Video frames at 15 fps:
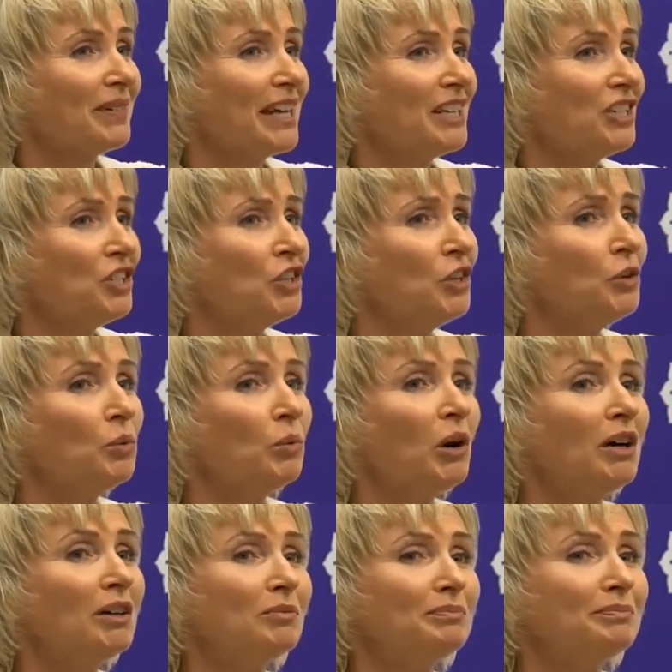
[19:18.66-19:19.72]
And you know
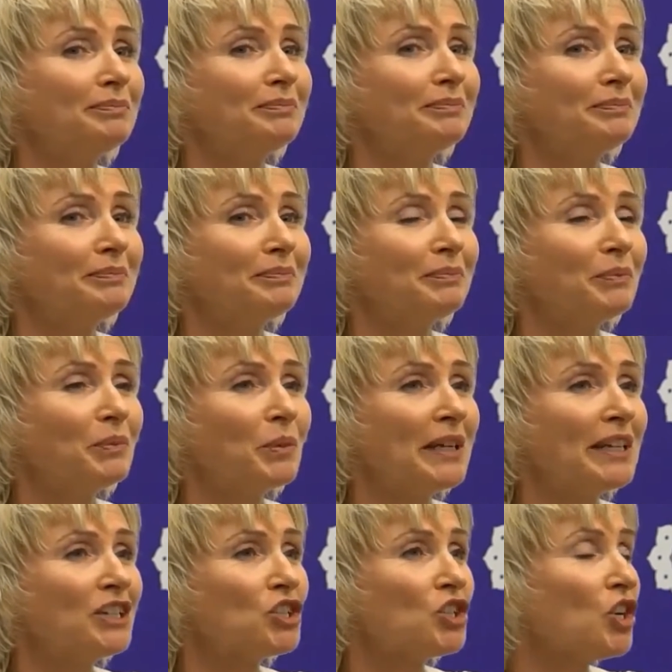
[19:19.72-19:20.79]
what?
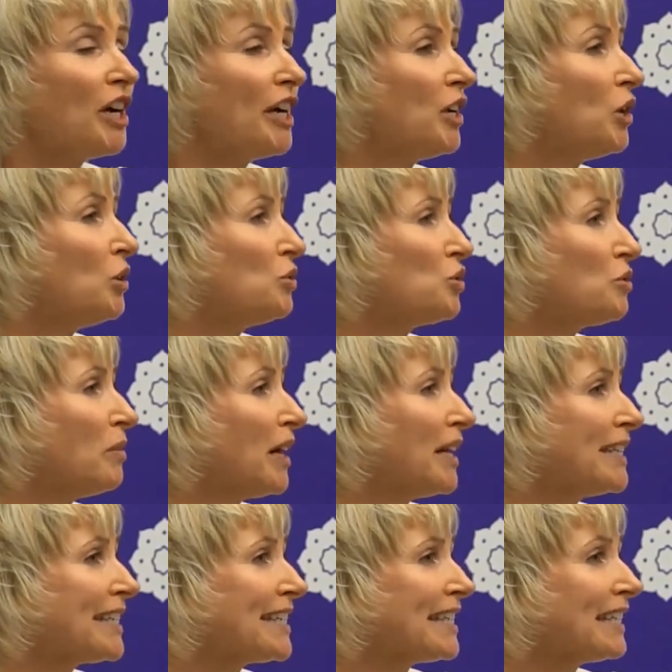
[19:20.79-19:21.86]
When you try and hold your
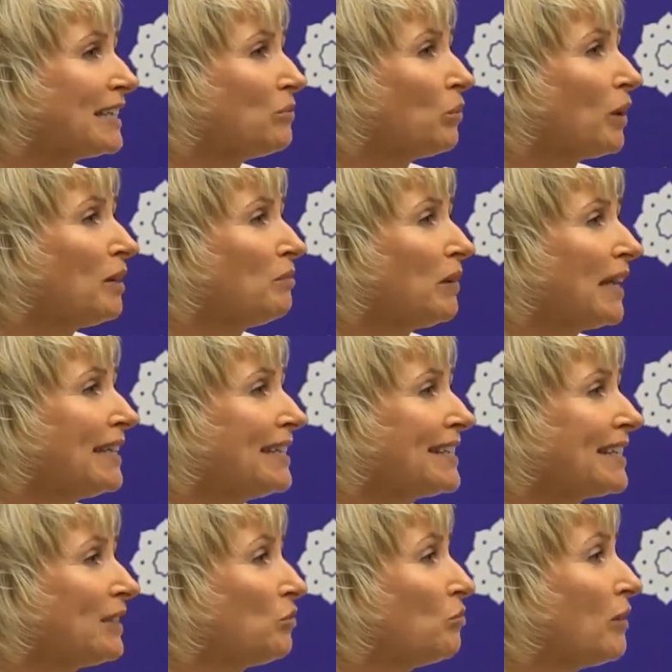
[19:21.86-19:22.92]
mind still in one
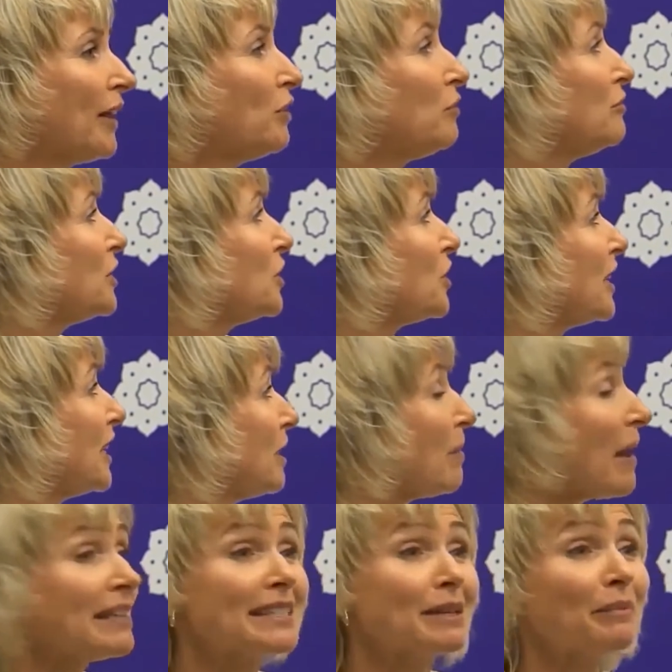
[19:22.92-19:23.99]
place, it'll run off and think
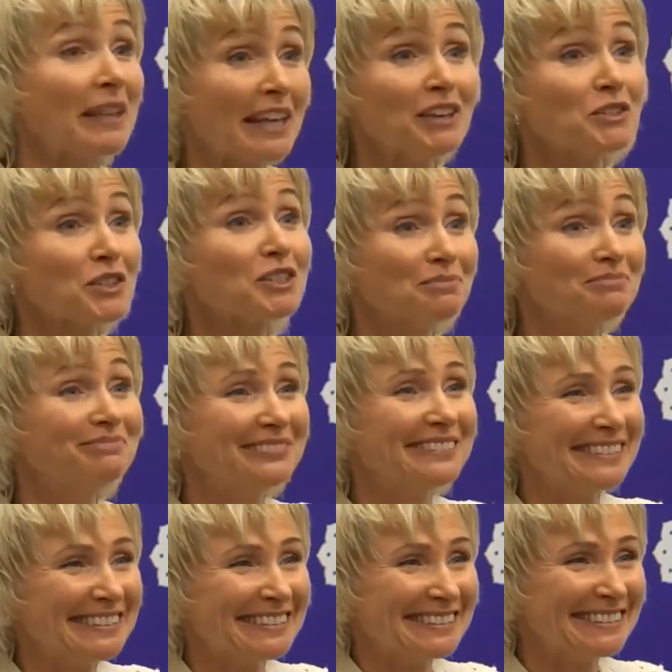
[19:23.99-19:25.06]
about something else.
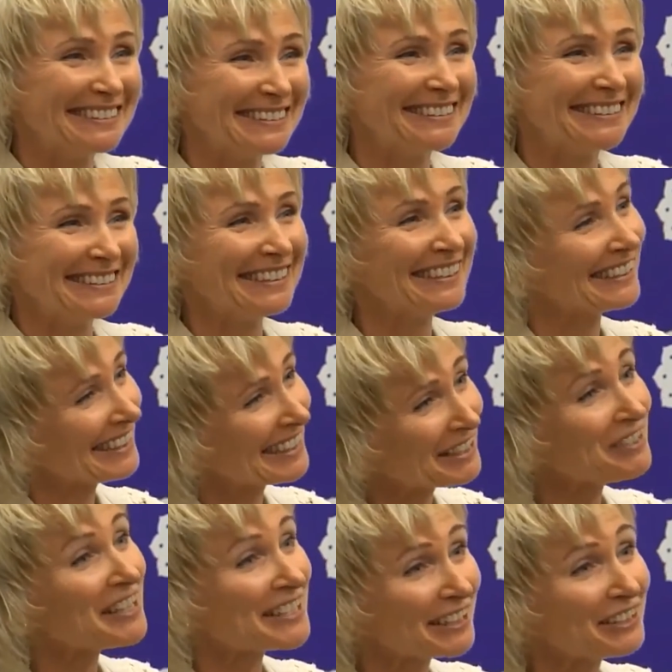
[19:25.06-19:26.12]

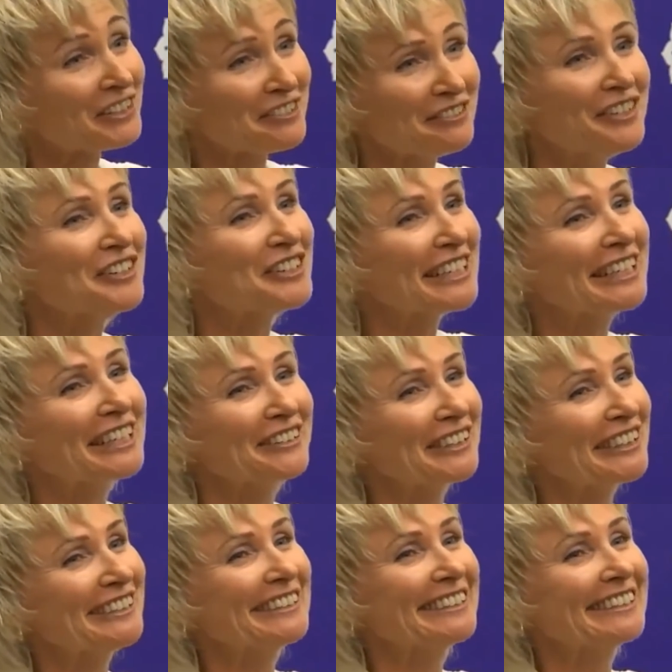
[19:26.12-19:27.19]
And there's a lot of nodding
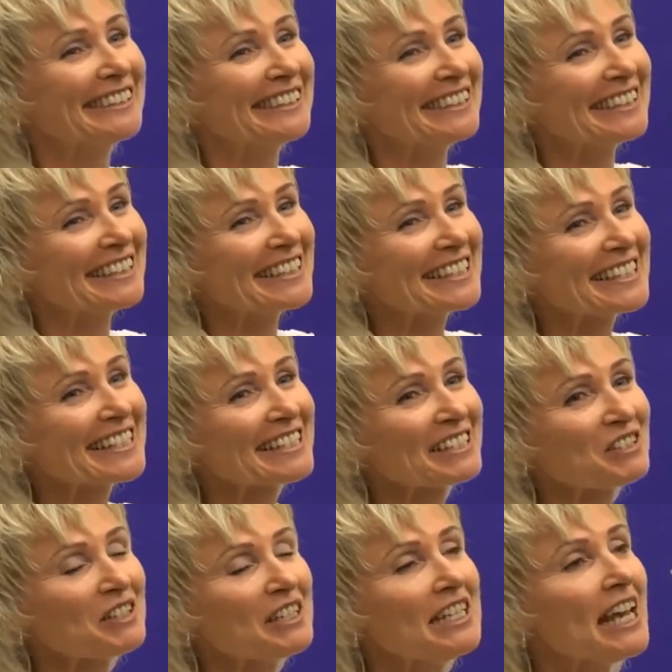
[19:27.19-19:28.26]
going on.
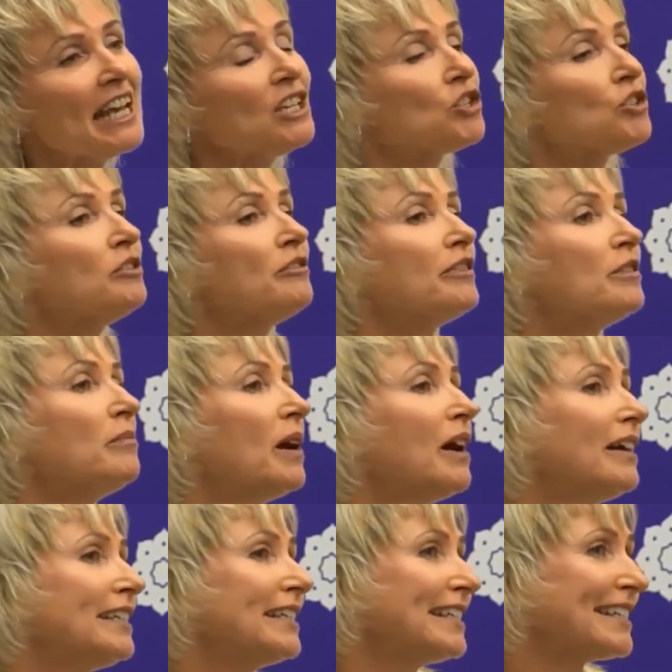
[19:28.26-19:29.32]
So the nature of the
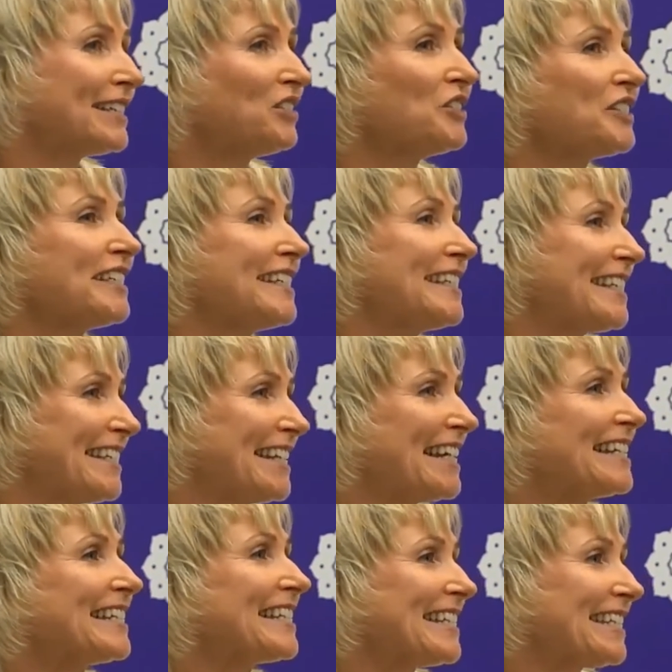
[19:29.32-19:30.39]
mind is not to
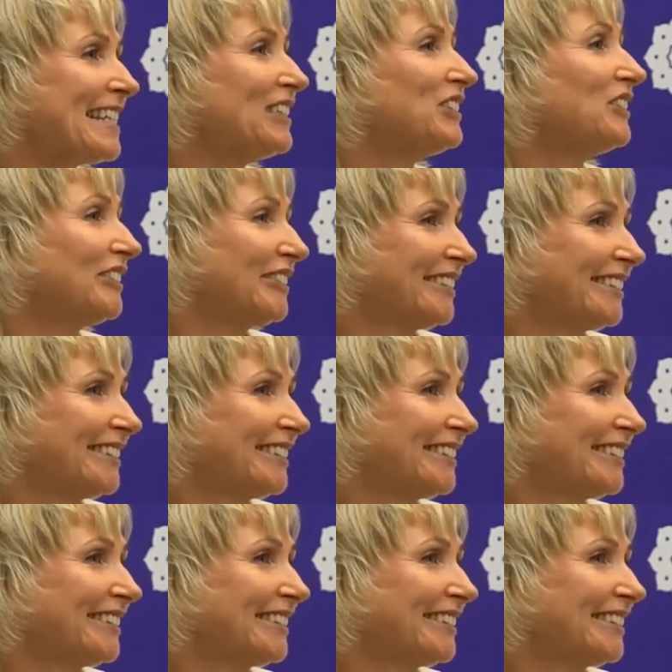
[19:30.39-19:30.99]
stay still.